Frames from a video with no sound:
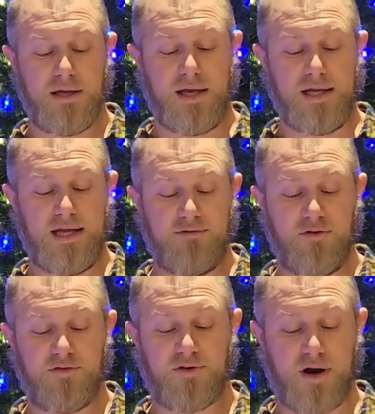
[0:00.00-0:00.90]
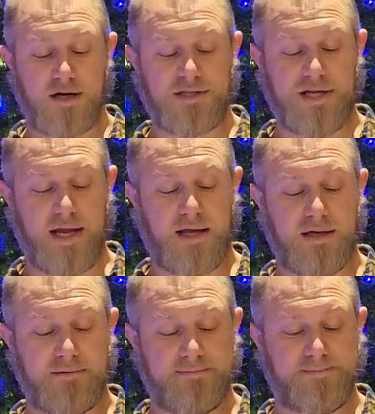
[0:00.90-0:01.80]
and evil for our sake.
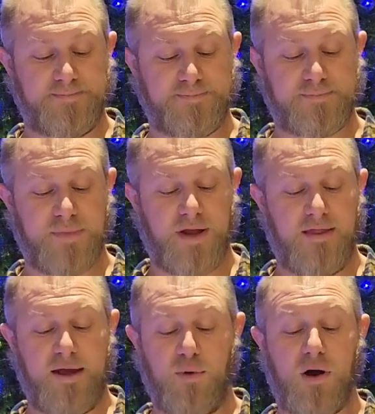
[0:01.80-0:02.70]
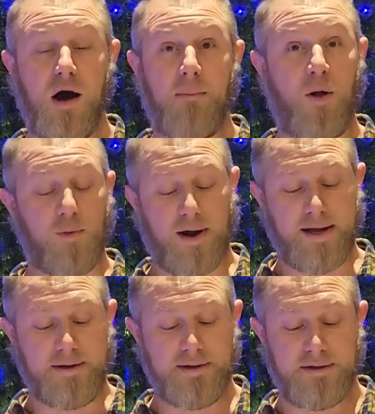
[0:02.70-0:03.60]
They will come all right.